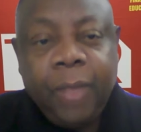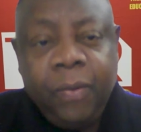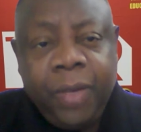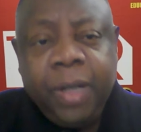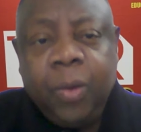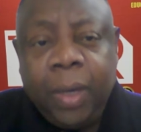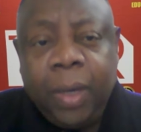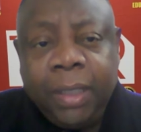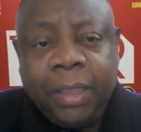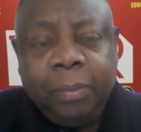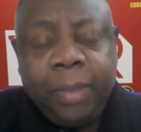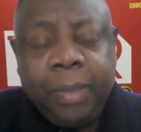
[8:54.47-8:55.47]
very
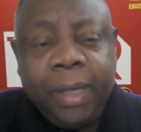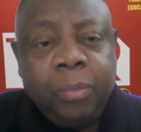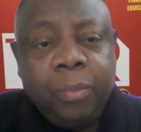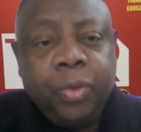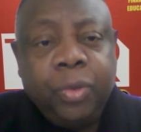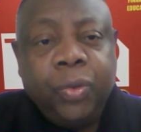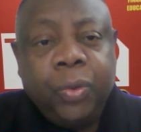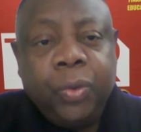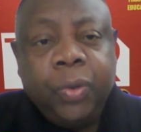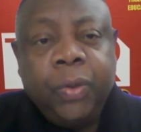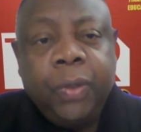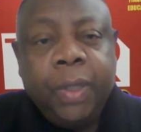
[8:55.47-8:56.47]
quality player, Mbutu.
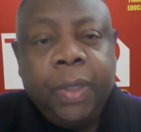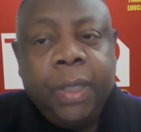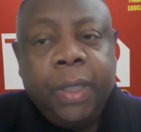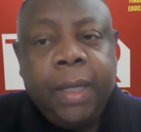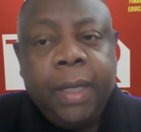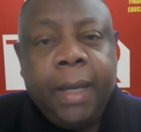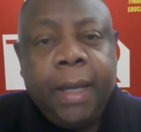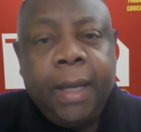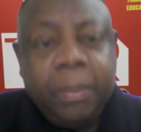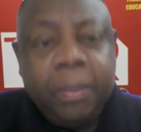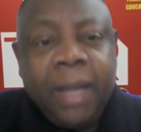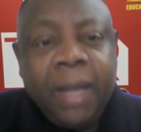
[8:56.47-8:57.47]

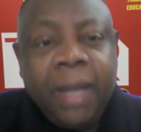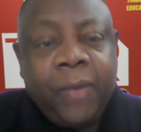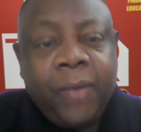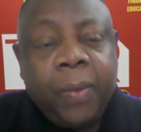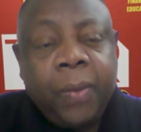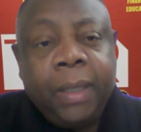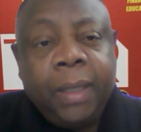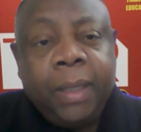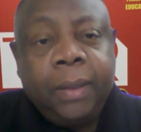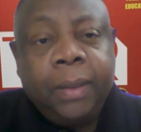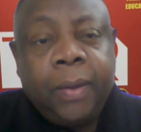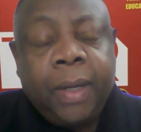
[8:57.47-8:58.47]
He played very well,
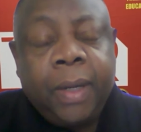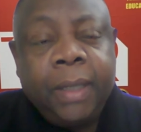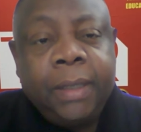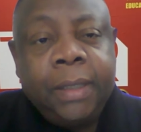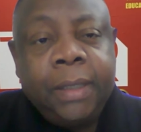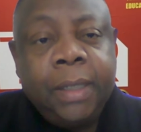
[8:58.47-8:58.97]
all right?